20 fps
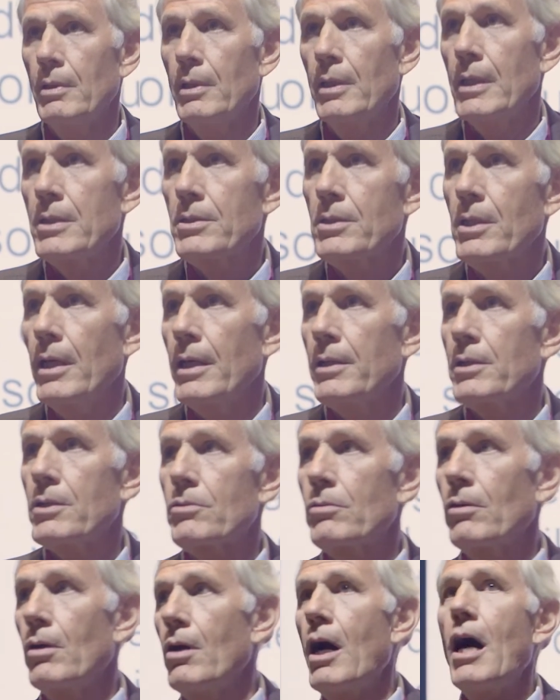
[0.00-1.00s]
And
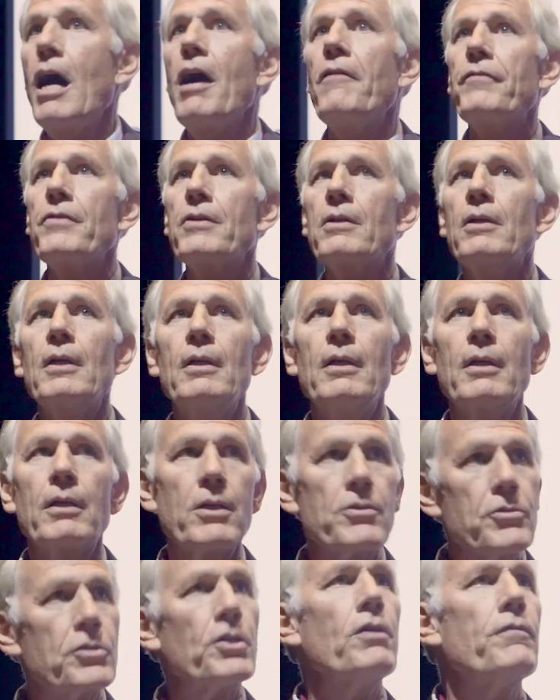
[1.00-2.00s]
scientists are often
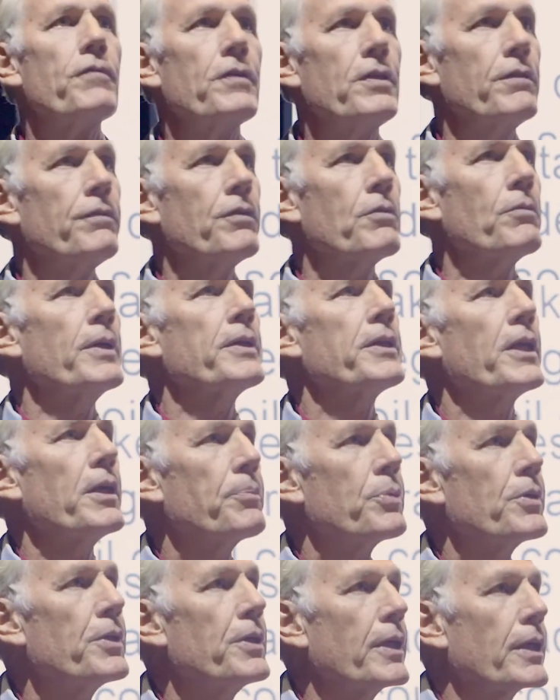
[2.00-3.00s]
conservative in what they
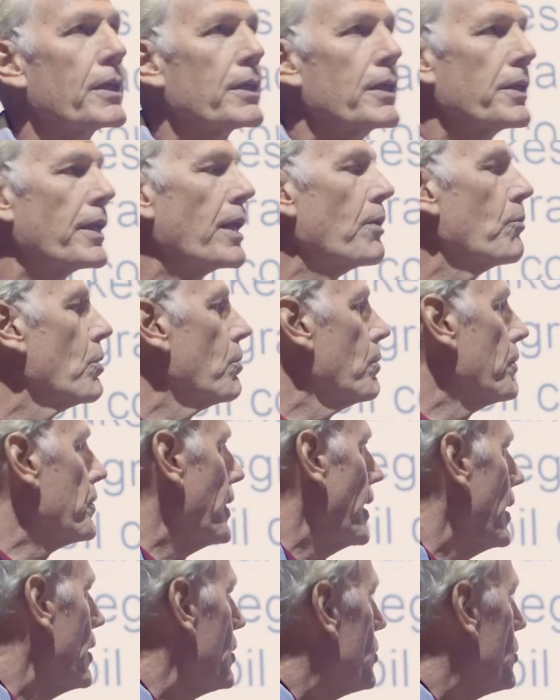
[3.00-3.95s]
predict, and they were with that